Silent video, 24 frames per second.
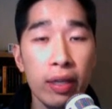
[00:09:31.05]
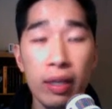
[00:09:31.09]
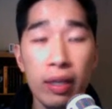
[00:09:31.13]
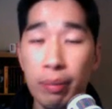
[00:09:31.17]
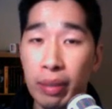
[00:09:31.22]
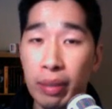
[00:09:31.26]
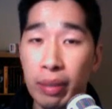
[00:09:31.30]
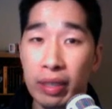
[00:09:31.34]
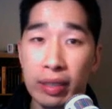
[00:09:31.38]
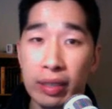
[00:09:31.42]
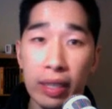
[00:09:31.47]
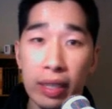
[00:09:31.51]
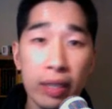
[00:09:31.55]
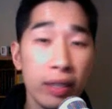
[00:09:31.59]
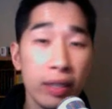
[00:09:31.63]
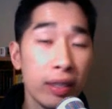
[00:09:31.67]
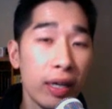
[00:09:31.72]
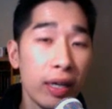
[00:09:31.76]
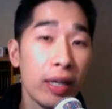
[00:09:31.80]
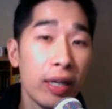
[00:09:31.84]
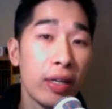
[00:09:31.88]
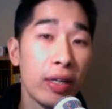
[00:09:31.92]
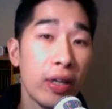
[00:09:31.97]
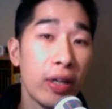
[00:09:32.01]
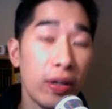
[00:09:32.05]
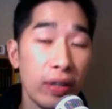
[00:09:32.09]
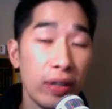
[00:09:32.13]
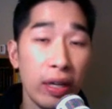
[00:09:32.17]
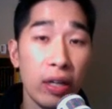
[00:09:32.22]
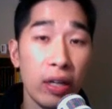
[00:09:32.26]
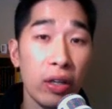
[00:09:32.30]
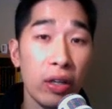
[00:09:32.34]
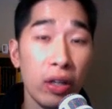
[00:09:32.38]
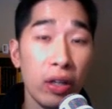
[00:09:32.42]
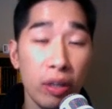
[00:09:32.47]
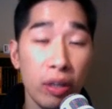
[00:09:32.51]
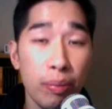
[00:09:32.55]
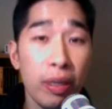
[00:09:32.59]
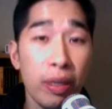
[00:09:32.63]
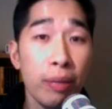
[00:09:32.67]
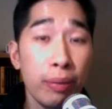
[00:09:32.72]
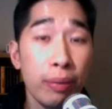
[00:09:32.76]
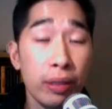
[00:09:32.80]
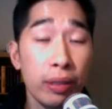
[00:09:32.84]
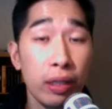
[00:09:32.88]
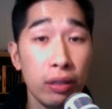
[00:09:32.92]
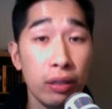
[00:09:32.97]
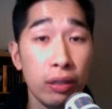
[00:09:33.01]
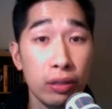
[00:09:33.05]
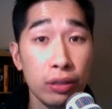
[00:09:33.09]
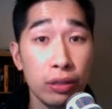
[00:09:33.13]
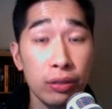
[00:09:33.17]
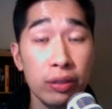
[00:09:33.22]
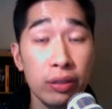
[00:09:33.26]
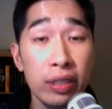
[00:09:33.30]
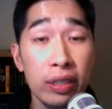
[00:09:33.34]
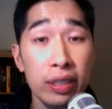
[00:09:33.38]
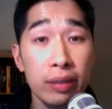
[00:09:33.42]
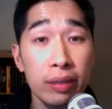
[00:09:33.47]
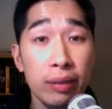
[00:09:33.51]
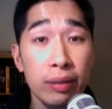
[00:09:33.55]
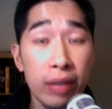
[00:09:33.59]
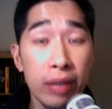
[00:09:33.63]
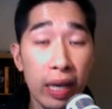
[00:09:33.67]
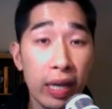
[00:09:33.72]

Because I know that a lot of people are not doing this,